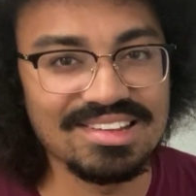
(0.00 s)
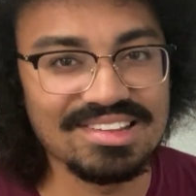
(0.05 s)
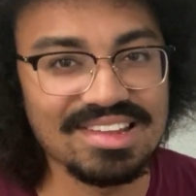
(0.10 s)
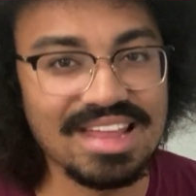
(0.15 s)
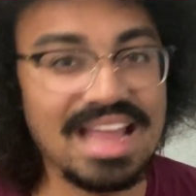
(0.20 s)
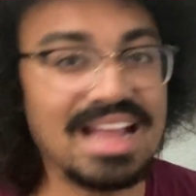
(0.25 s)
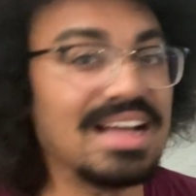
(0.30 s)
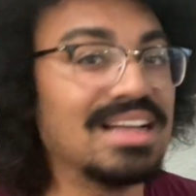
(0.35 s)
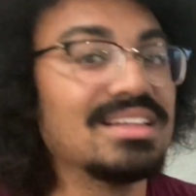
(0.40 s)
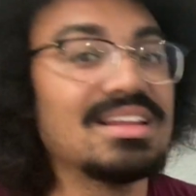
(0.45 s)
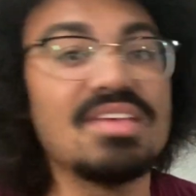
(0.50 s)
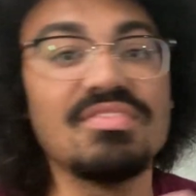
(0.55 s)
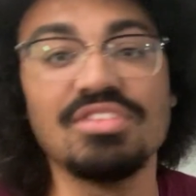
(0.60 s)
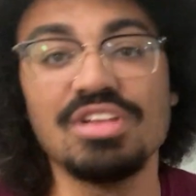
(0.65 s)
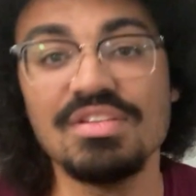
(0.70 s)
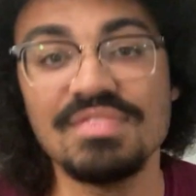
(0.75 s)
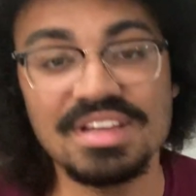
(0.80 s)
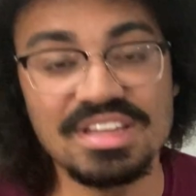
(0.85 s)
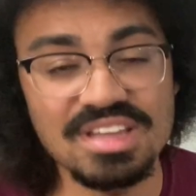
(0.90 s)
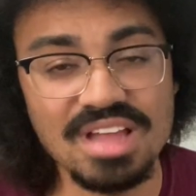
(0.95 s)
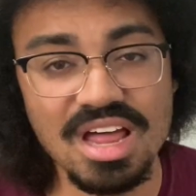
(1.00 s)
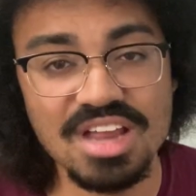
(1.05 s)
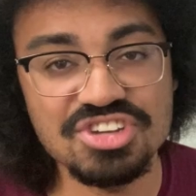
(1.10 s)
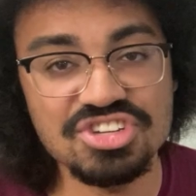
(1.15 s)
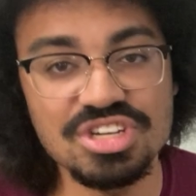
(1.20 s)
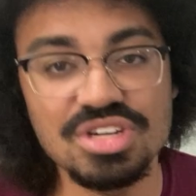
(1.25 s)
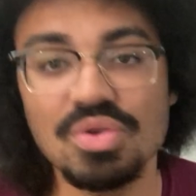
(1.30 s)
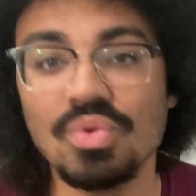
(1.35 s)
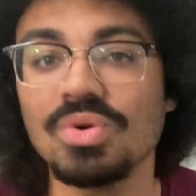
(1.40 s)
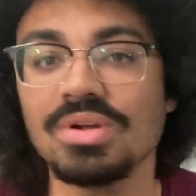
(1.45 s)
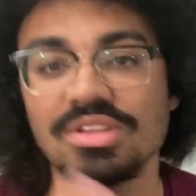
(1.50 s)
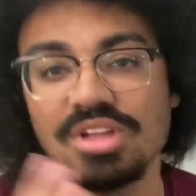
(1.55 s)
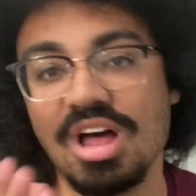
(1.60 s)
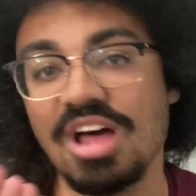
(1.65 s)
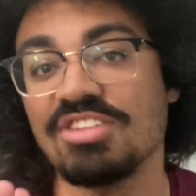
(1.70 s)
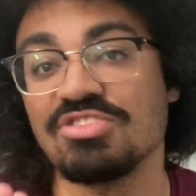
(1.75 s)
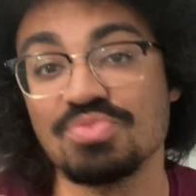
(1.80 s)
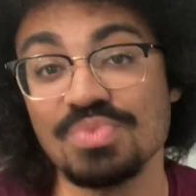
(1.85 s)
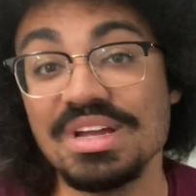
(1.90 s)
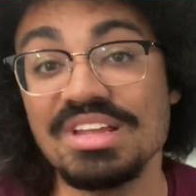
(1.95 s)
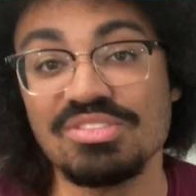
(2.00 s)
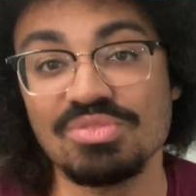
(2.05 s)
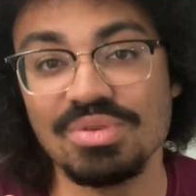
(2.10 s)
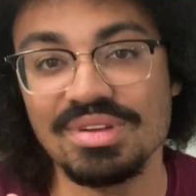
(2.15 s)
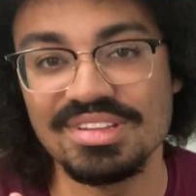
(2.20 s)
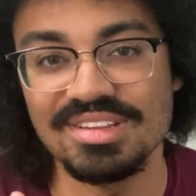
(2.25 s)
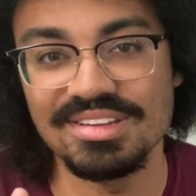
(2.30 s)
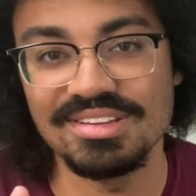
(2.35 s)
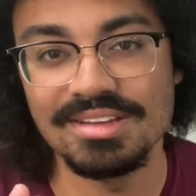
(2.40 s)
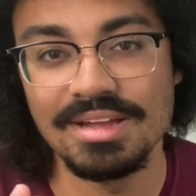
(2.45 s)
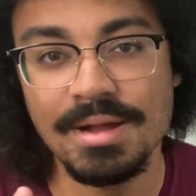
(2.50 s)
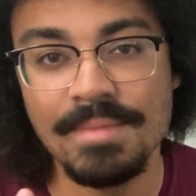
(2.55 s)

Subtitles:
like a level of exhaustion or lost resources.